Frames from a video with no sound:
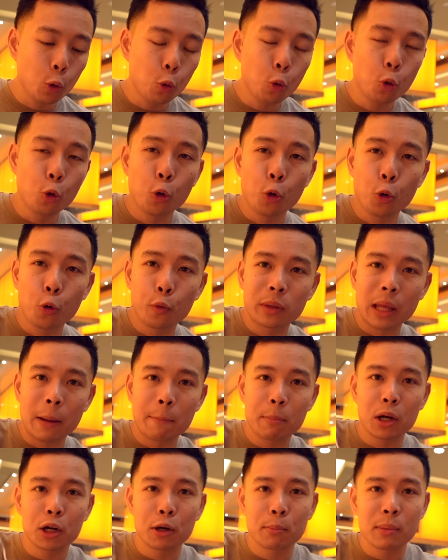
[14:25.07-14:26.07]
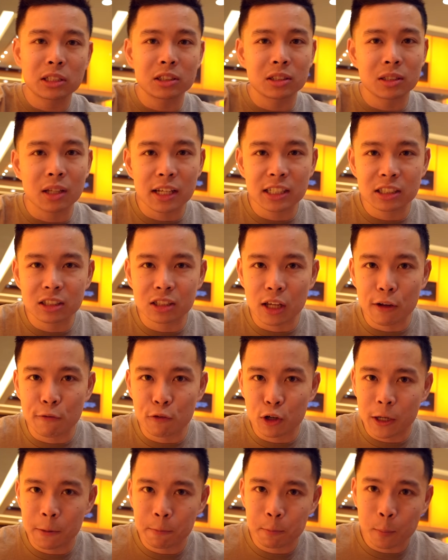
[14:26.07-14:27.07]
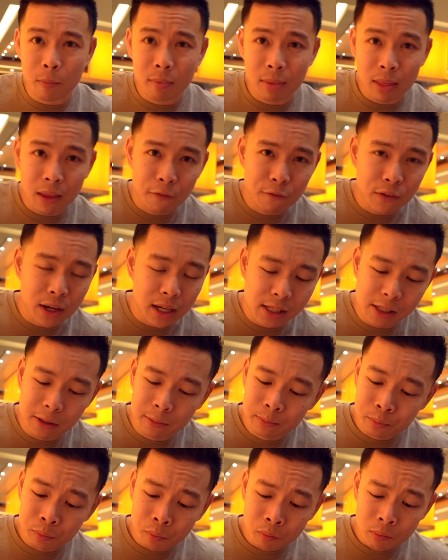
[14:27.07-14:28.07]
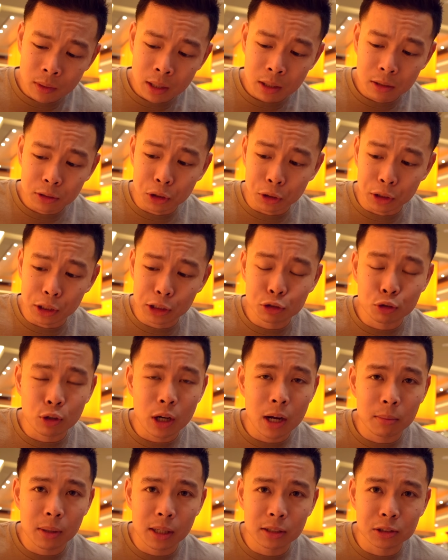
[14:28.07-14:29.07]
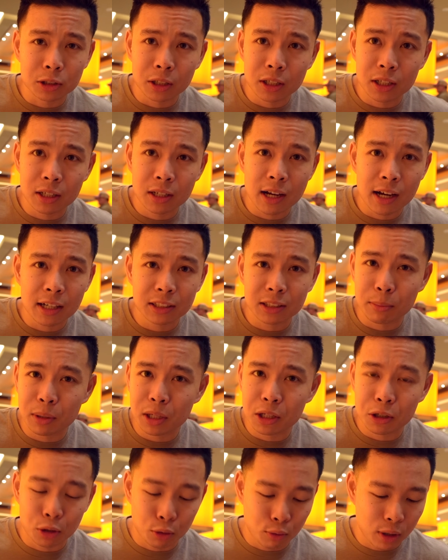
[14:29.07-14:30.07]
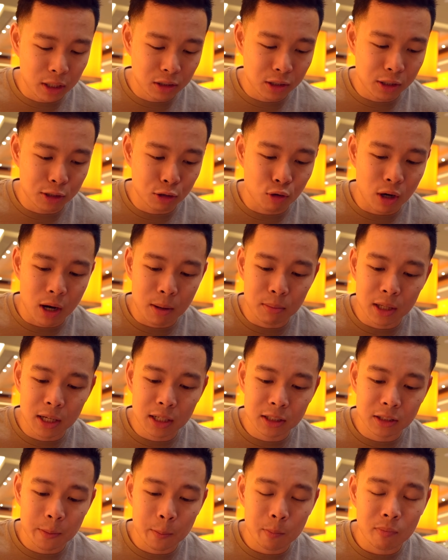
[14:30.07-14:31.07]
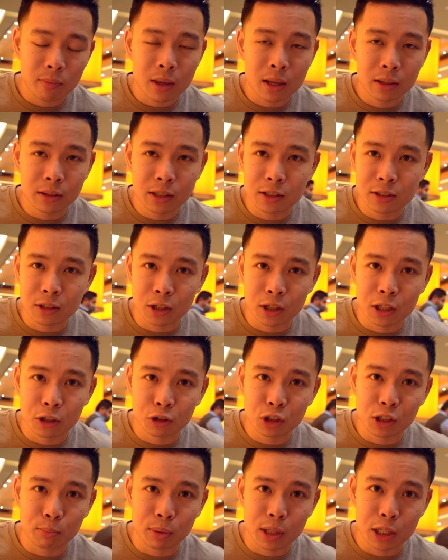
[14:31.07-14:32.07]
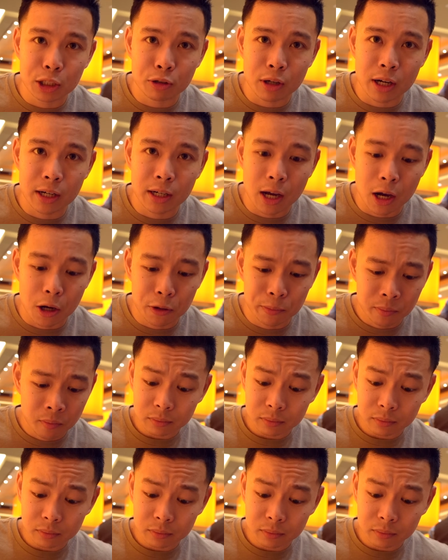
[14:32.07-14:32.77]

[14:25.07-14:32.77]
Ooh, that butter makes a nice savory fatty. So these crab legs are good, guys. I'm gonna kill the rest of these crab legs. These are guilty pleasure right now.